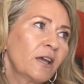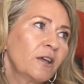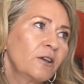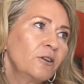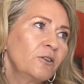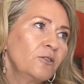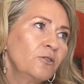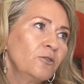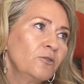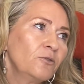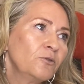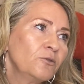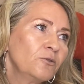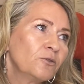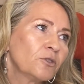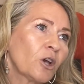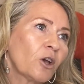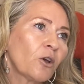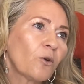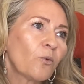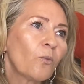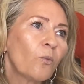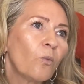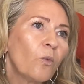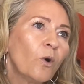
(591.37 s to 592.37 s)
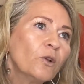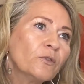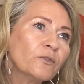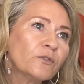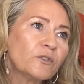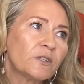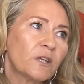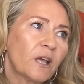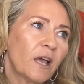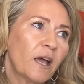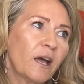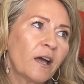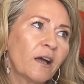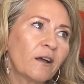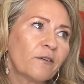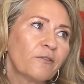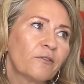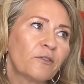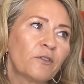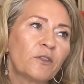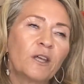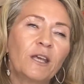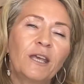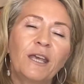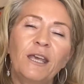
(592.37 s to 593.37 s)
you don't want to
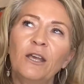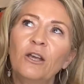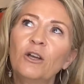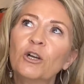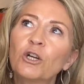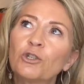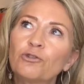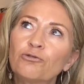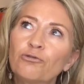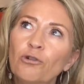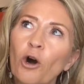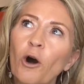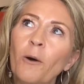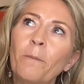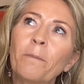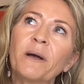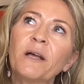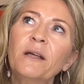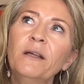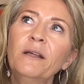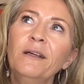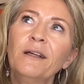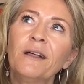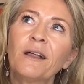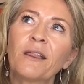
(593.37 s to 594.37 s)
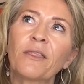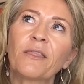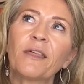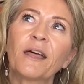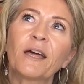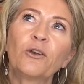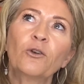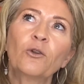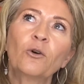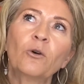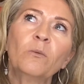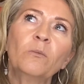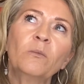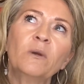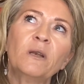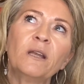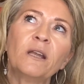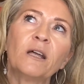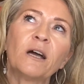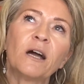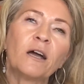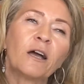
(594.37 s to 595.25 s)
have the crop that normally